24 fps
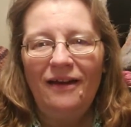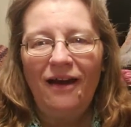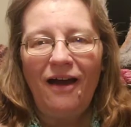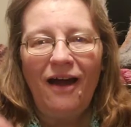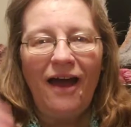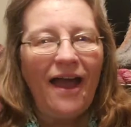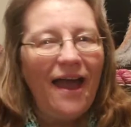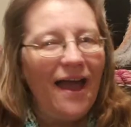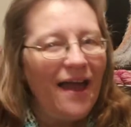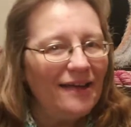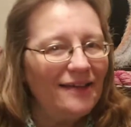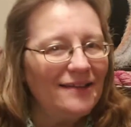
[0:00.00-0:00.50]

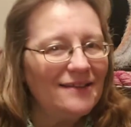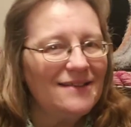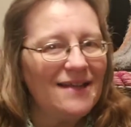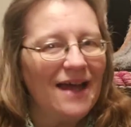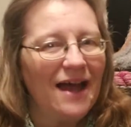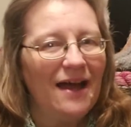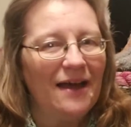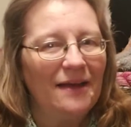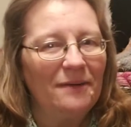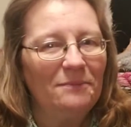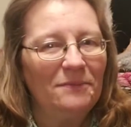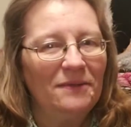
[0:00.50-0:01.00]
ahead of
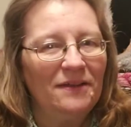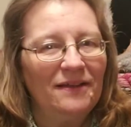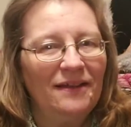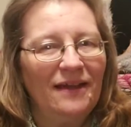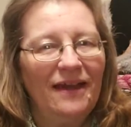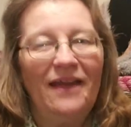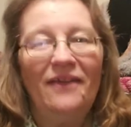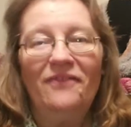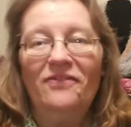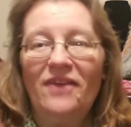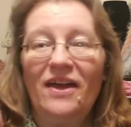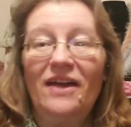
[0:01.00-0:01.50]
time,
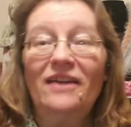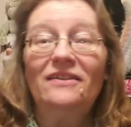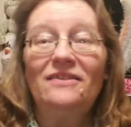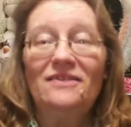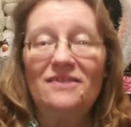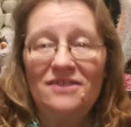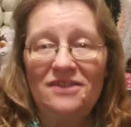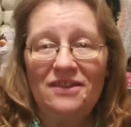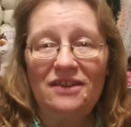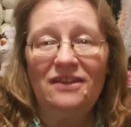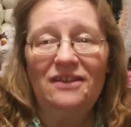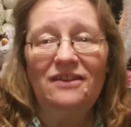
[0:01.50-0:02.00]
and then
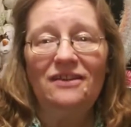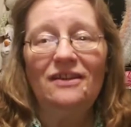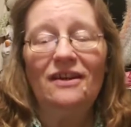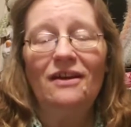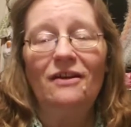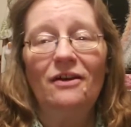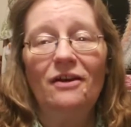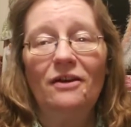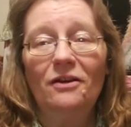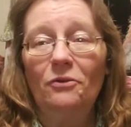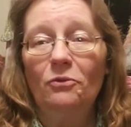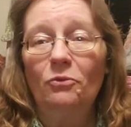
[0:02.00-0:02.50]
see
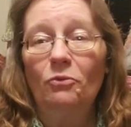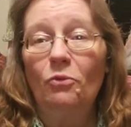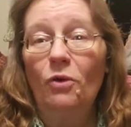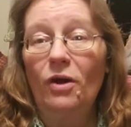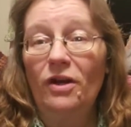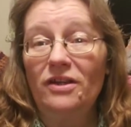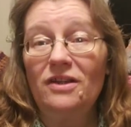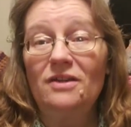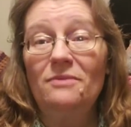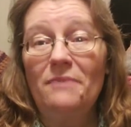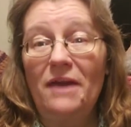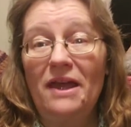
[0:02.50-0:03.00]

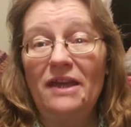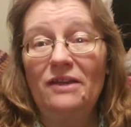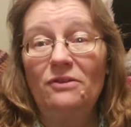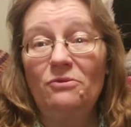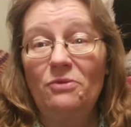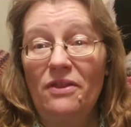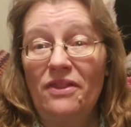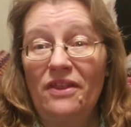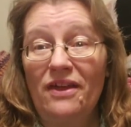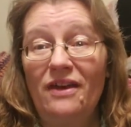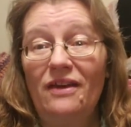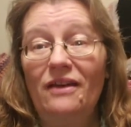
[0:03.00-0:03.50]
what you make
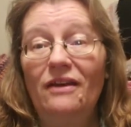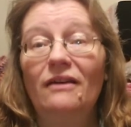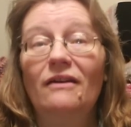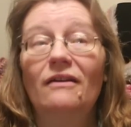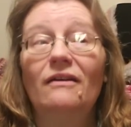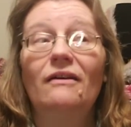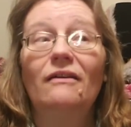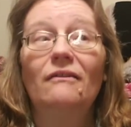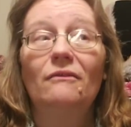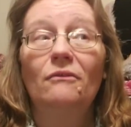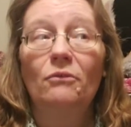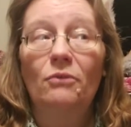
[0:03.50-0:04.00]
with it
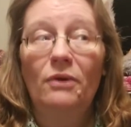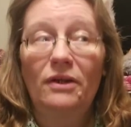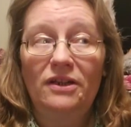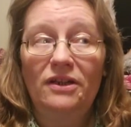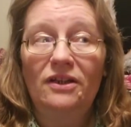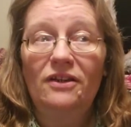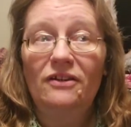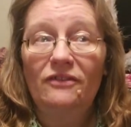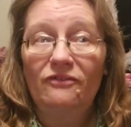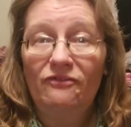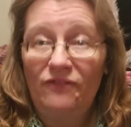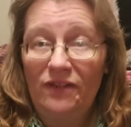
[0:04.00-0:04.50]
when
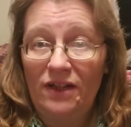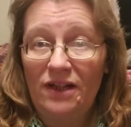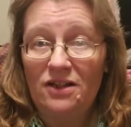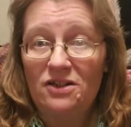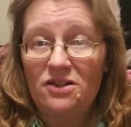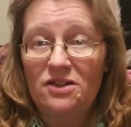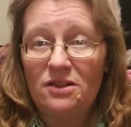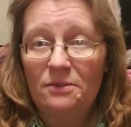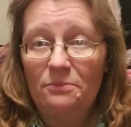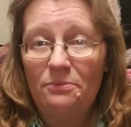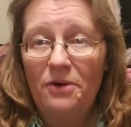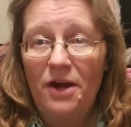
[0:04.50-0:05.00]
you're
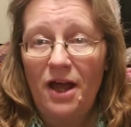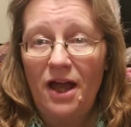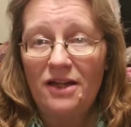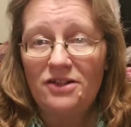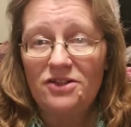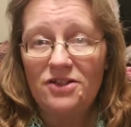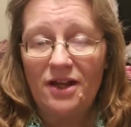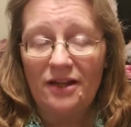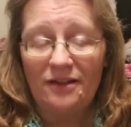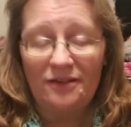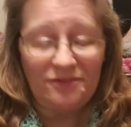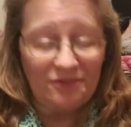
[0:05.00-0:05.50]
finished the
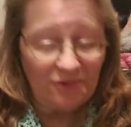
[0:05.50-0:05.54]
project.